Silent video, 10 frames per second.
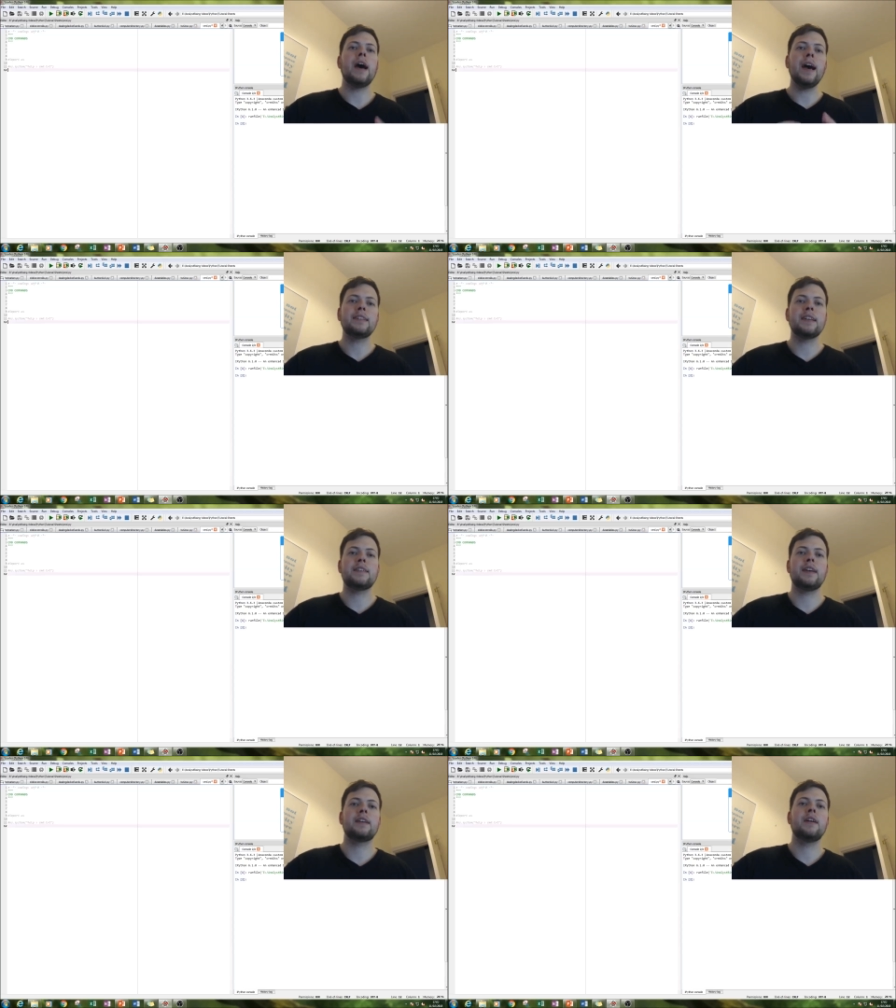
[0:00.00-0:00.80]

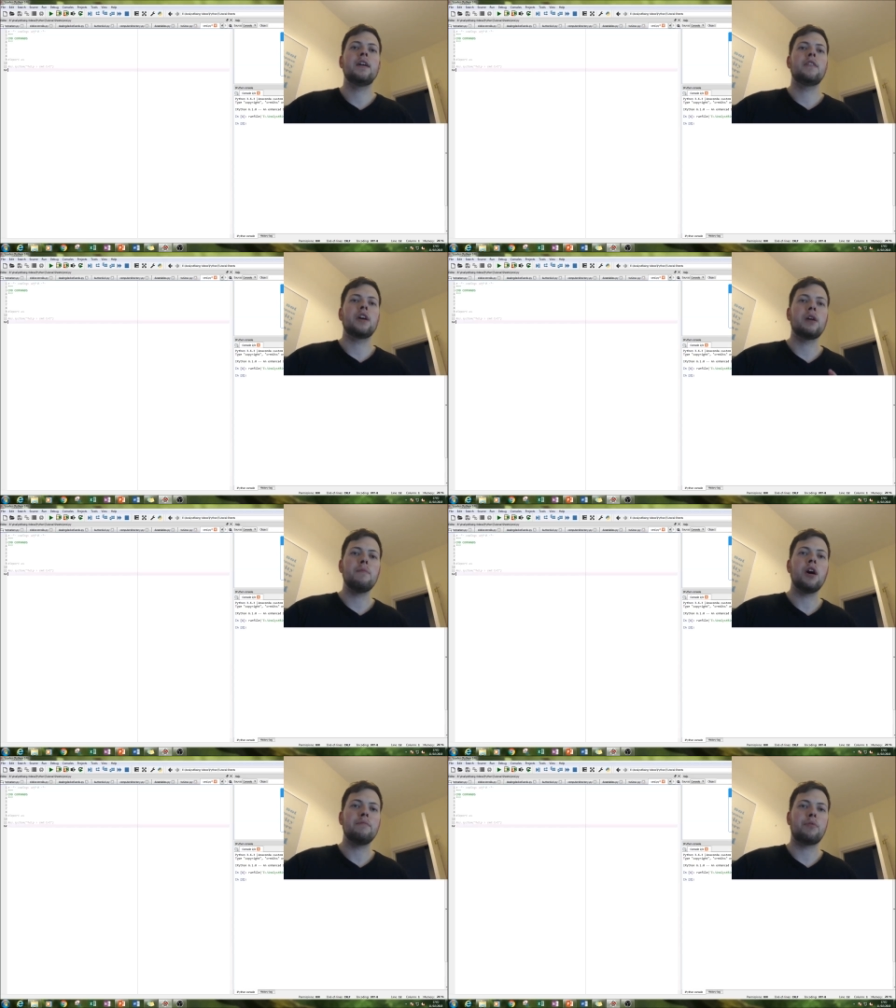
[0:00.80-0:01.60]
accessing the
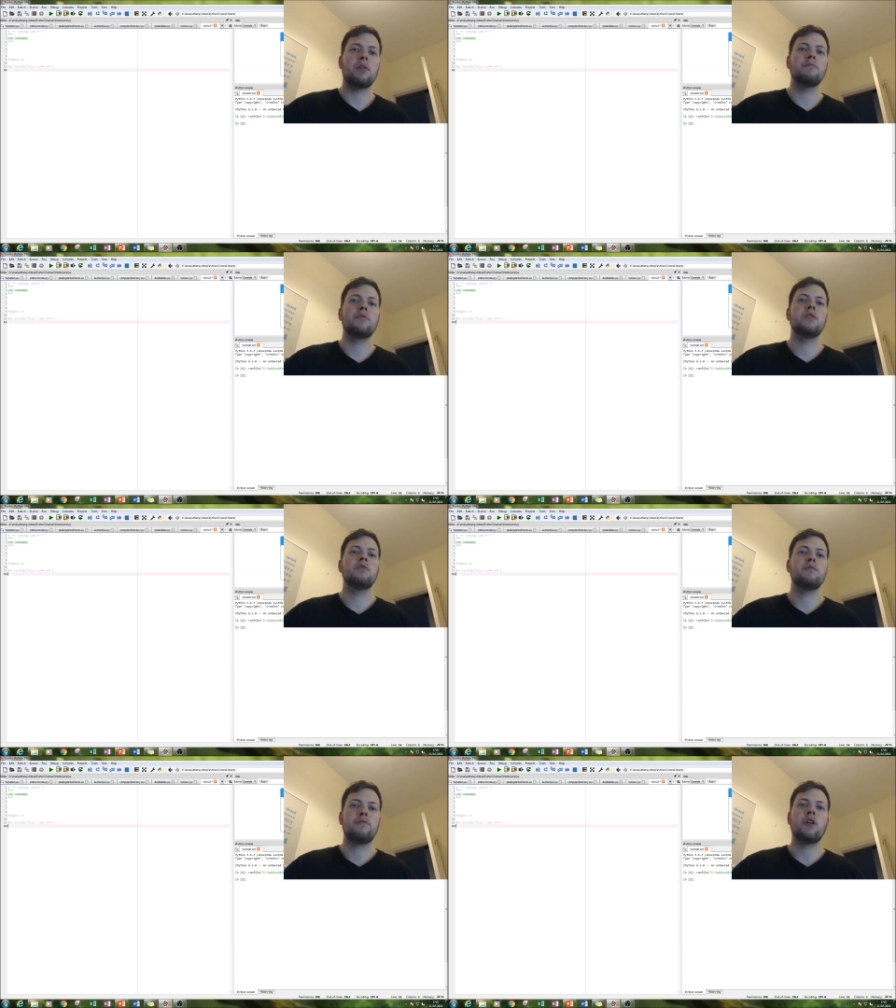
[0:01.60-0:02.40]
command prompt
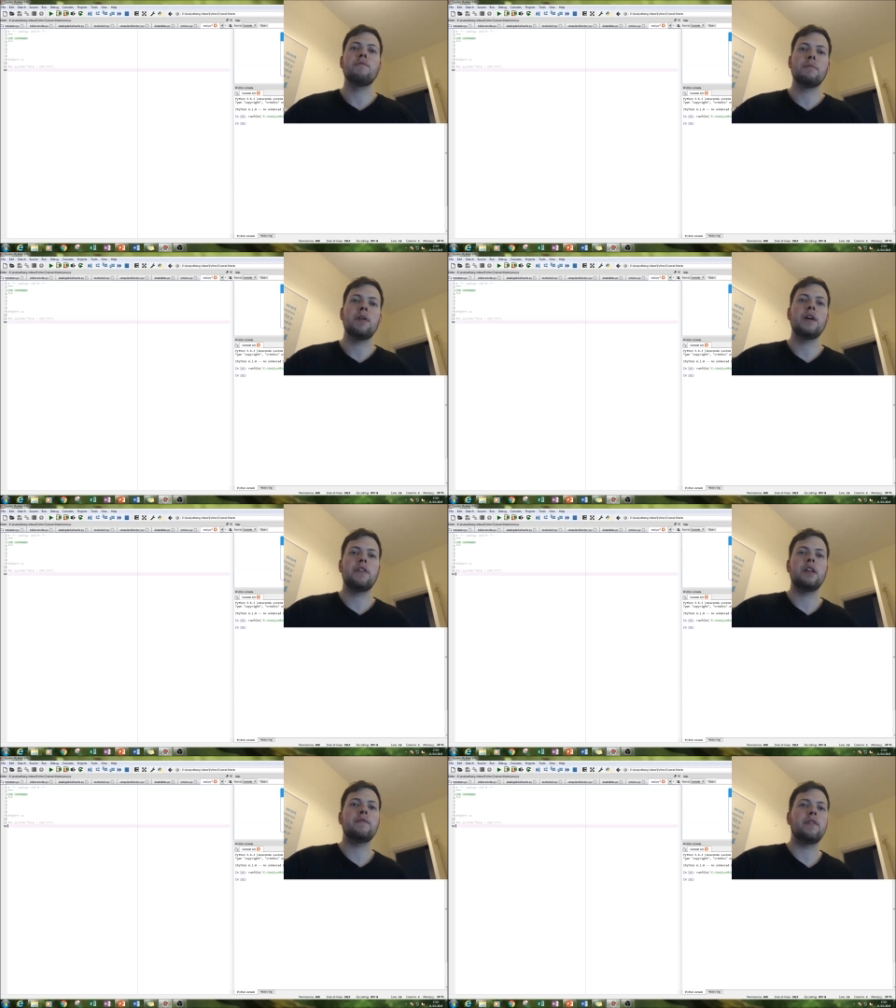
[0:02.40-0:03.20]
from the
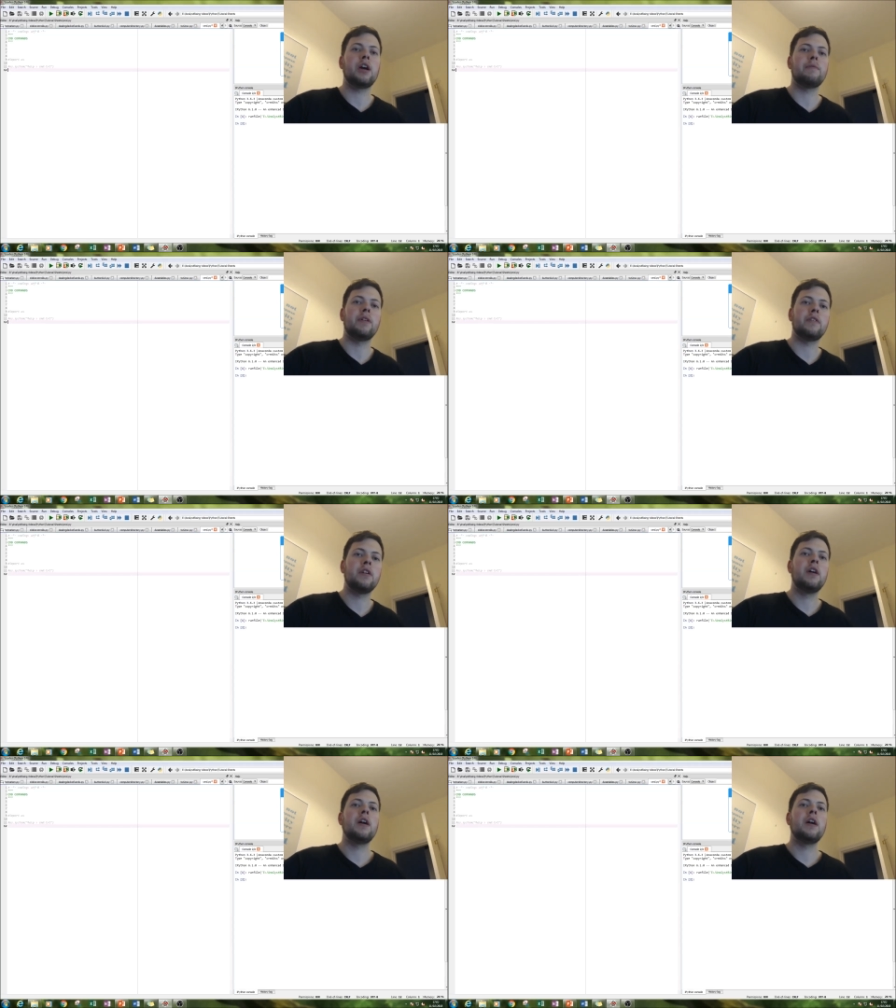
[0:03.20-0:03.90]
Python environment,